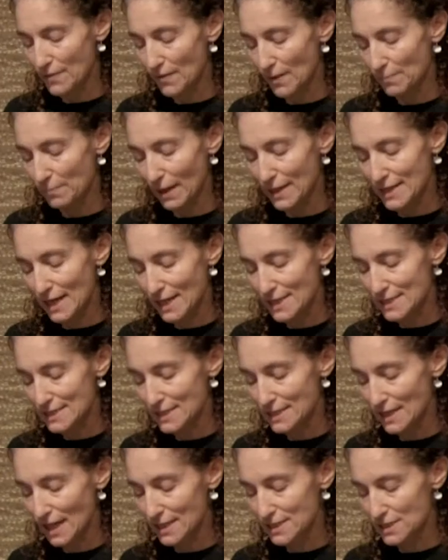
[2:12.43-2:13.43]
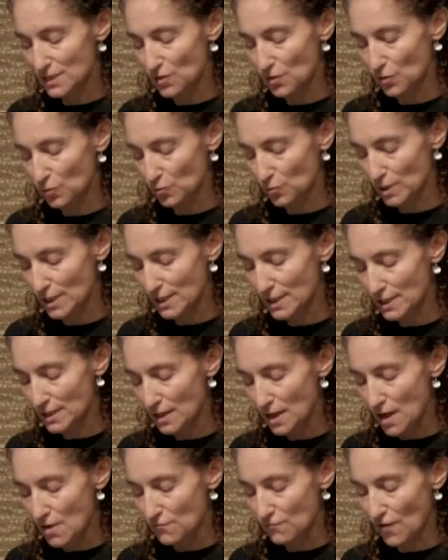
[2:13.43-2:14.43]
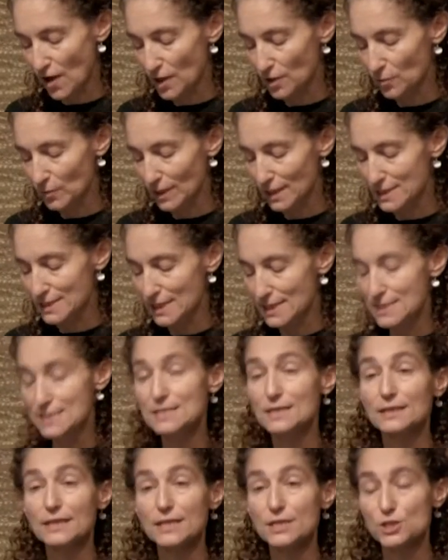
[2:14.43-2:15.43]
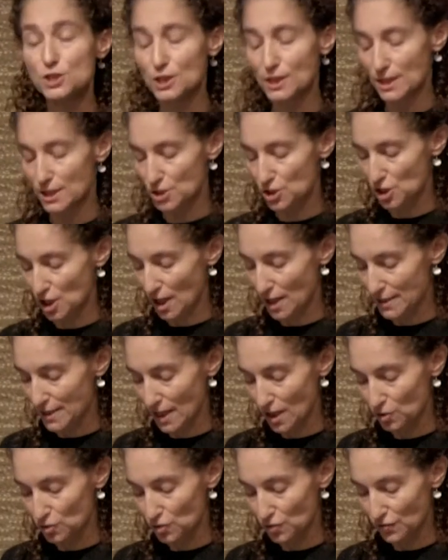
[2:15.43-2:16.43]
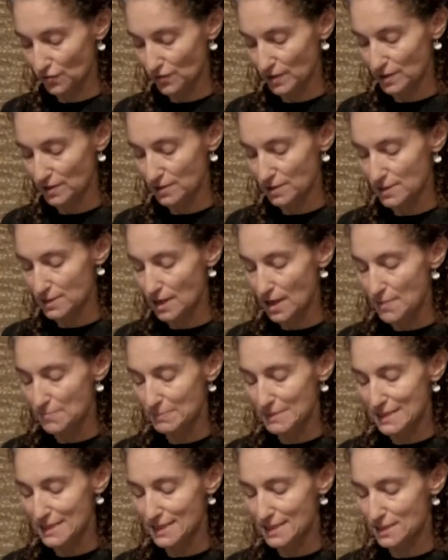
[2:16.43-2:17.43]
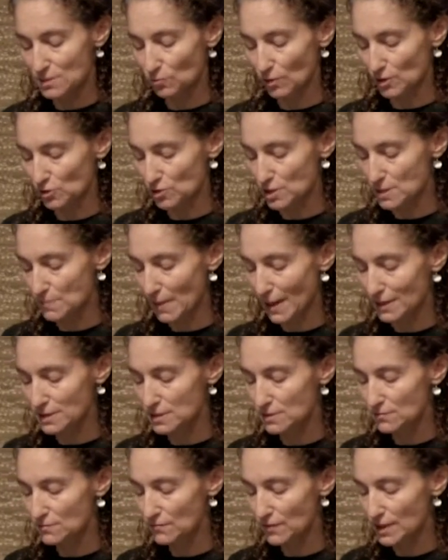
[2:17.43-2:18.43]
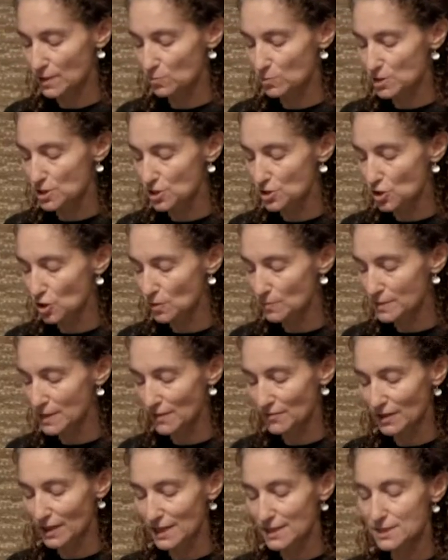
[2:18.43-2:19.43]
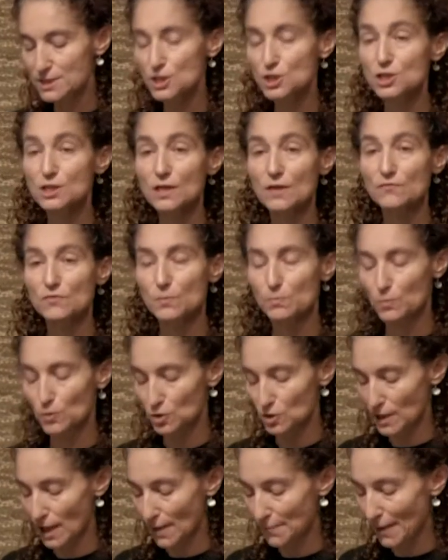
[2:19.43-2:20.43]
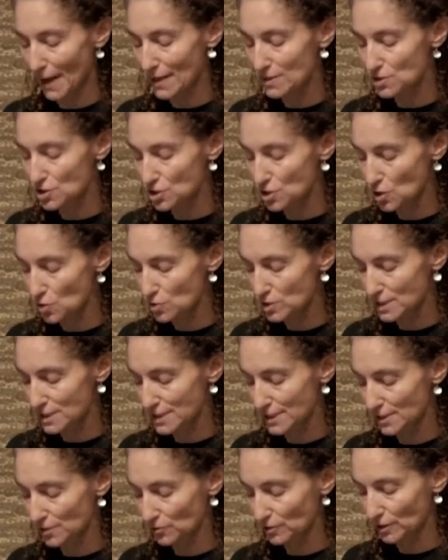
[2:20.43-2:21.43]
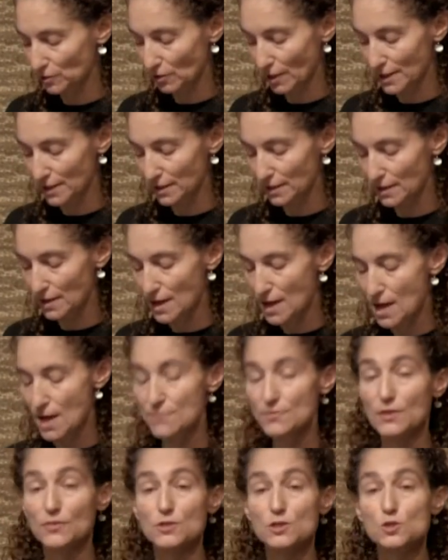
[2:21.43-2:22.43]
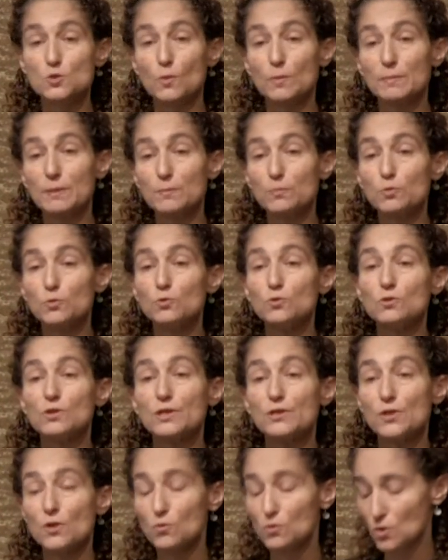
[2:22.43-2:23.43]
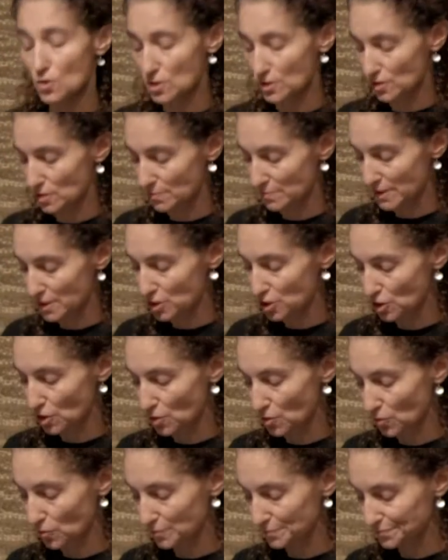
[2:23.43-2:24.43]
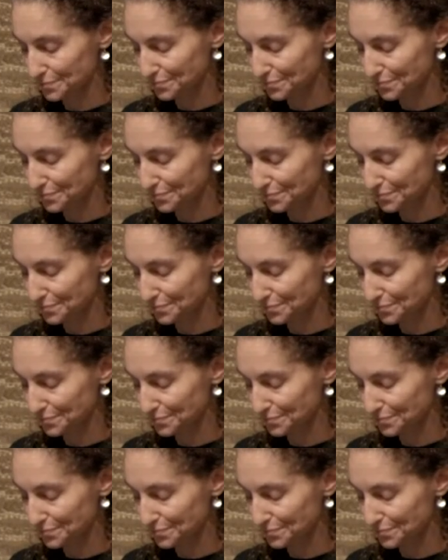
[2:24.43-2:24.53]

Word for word: and then by nineteen ninety-three, following its installation in John Elderfield's Matisse retrospective, it was determined that the condition of the burlap had so deteriorated that the Swimming Pool could no longer be shown.